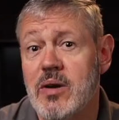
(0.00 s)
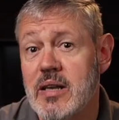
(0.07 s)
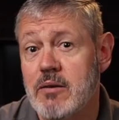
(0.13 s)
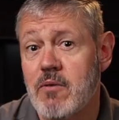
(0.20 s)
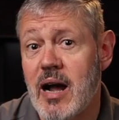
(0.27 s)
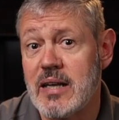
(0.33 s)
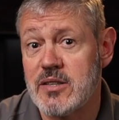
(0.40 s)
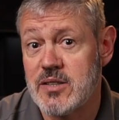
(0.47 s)
really
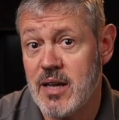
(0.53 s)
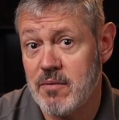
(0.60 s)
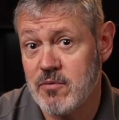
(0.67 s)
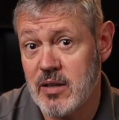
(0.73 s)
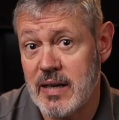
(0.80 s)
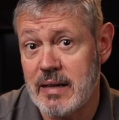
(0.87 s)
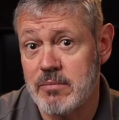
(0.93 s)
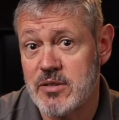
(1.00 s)
right stuff
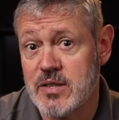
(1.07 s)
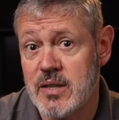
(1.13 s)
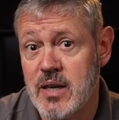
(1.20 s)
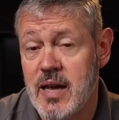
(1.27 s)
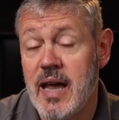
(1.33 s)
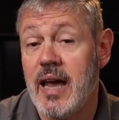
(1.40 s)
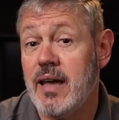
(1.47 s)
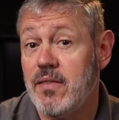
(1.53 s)
clamps,
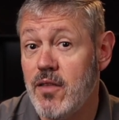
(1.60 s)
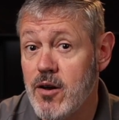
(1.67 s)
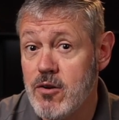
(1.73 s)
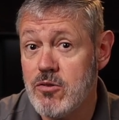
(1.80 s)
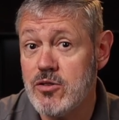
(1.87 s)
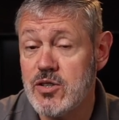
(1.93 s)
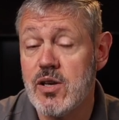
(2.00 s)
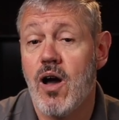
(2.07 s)
and
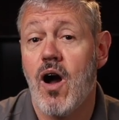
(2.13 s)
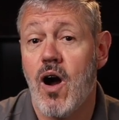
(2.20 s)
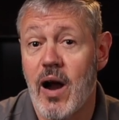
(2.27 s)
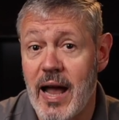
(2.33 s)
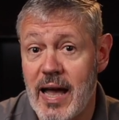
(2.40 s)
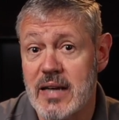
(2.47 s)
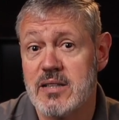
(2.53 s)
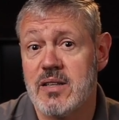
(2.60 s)
those are
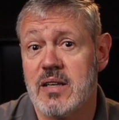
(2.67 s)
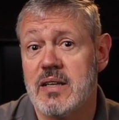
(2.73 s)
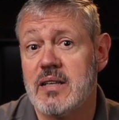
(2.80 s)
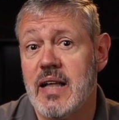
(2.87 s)
excellent